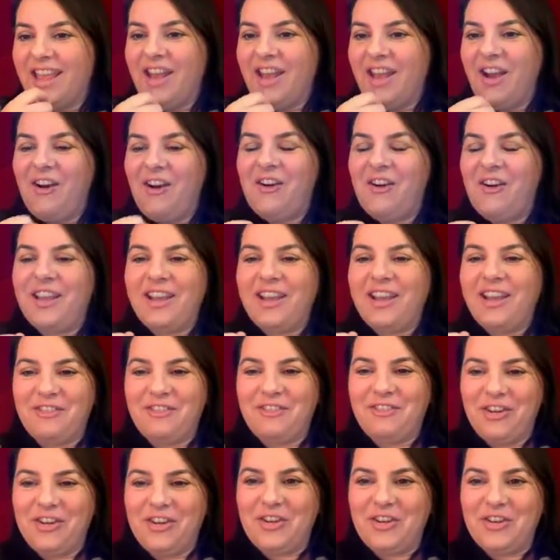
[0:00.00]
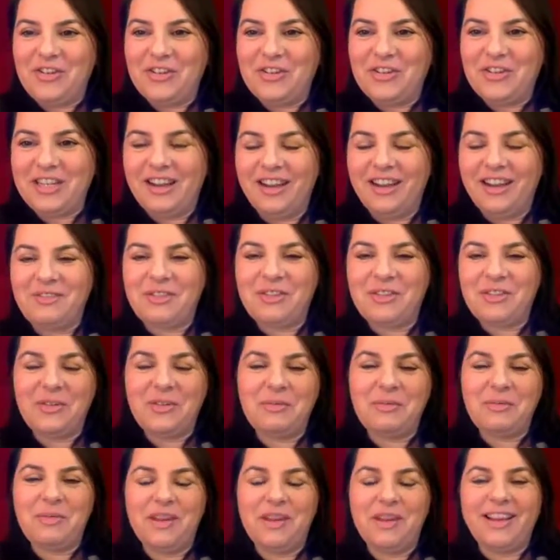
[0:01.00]
Oh yeah, very good. Yeah, I was going
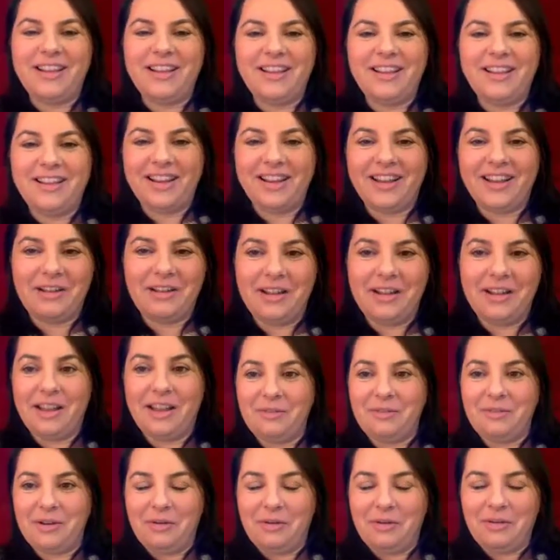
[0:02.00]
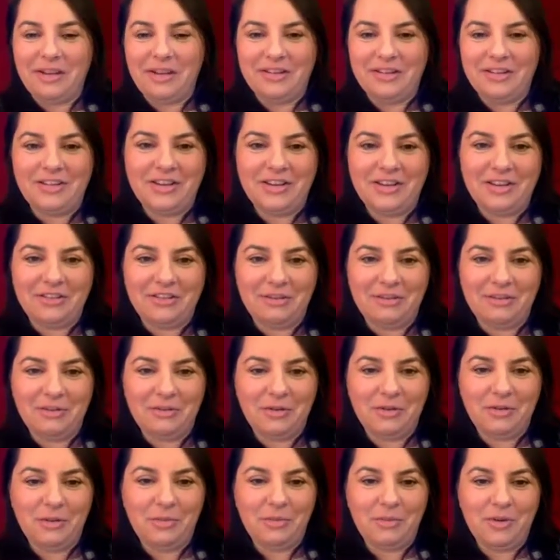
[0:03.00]
to buy, like what I was saying to you yesterday, I was
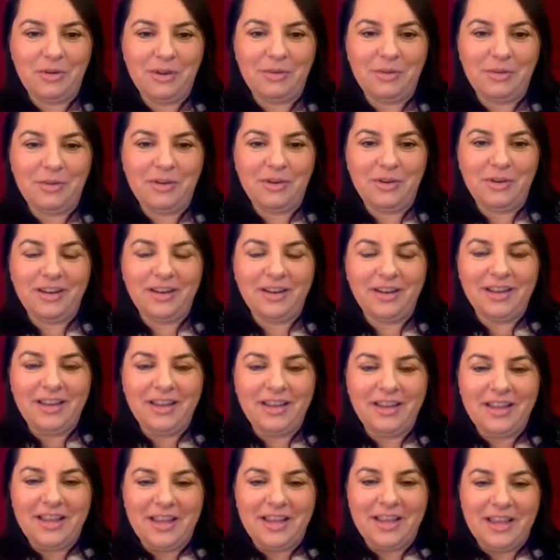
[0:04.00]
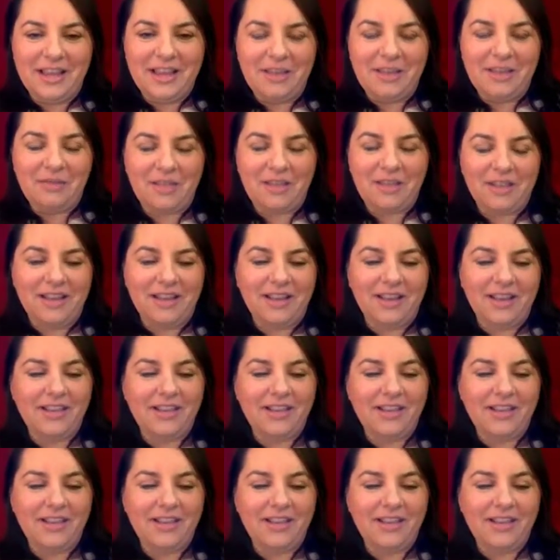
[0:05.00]
going to buy one, because I